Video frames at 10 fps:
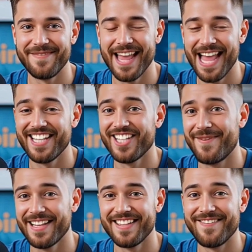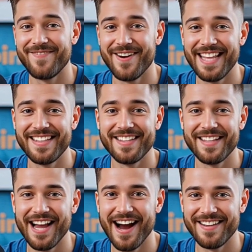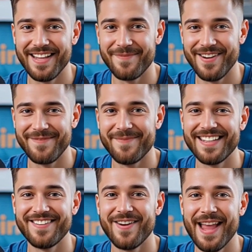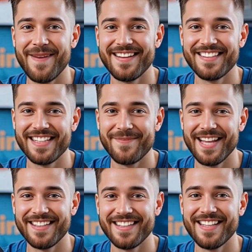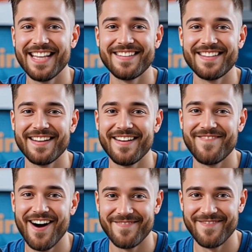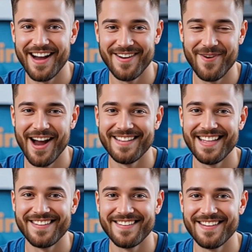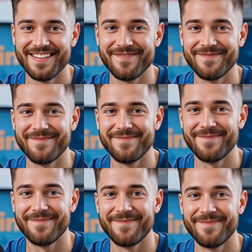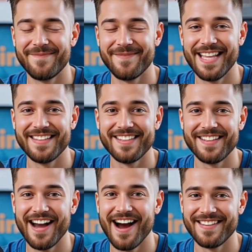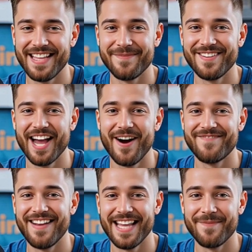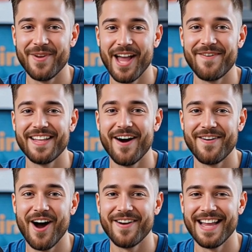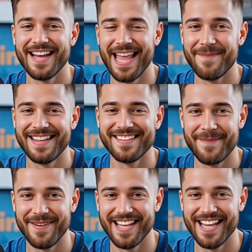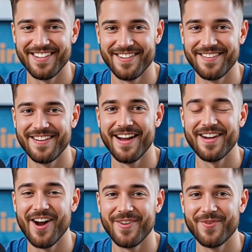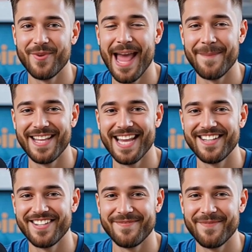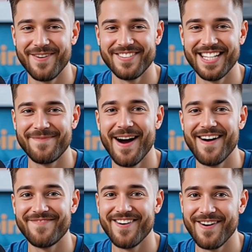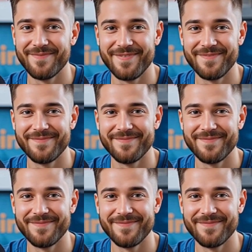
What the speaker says: Eligibility for an instant card number is based on Amex's ability to instantly verify your identity. Instant card numbers are available only on online Amex applications, not through applications processed by phone.